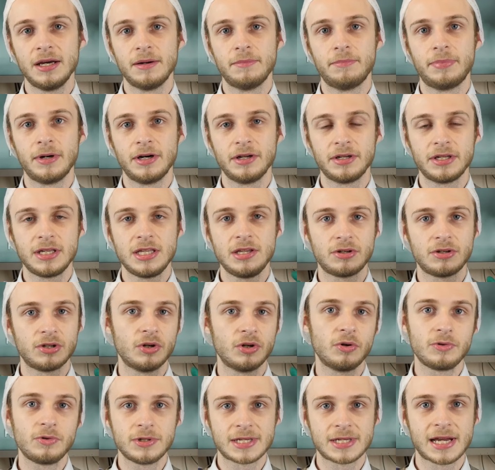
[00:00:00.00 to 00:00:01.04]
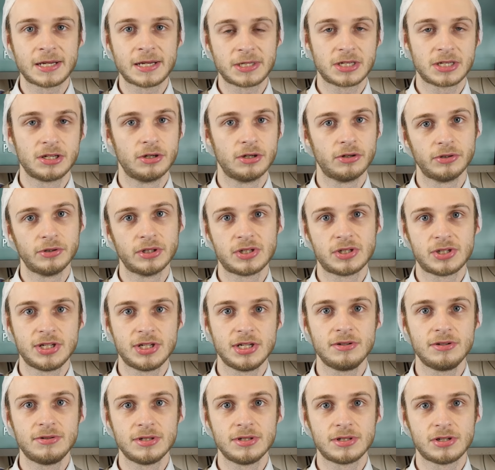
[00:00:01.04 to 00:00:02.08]
but you can always ask an older
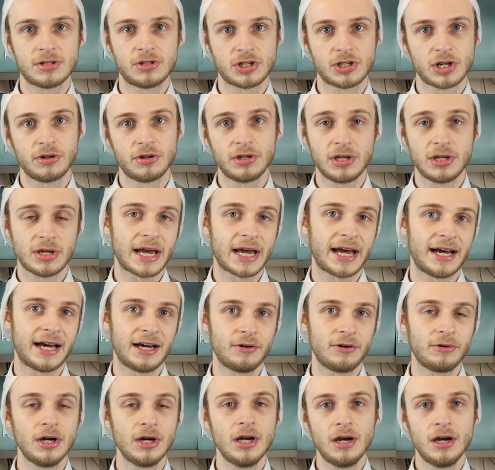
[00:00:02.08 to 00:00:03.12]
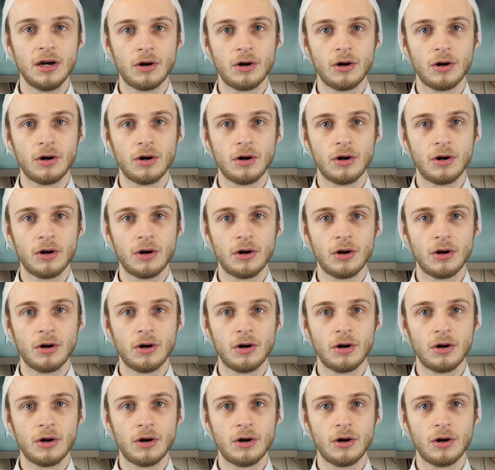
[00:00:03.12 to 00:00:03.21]
student to show you how,